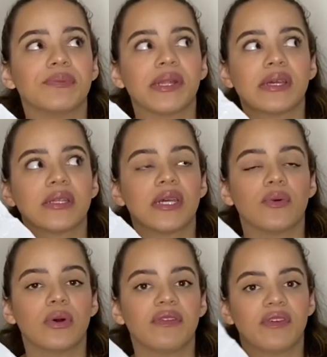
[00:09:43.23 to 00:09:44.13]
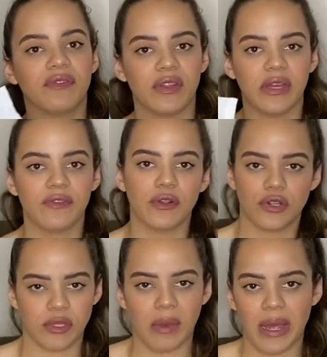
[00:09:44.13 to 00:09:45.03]
I think it's like $1.50 if you're
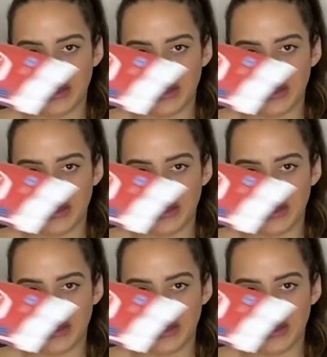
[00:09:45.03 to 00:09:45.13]
just buying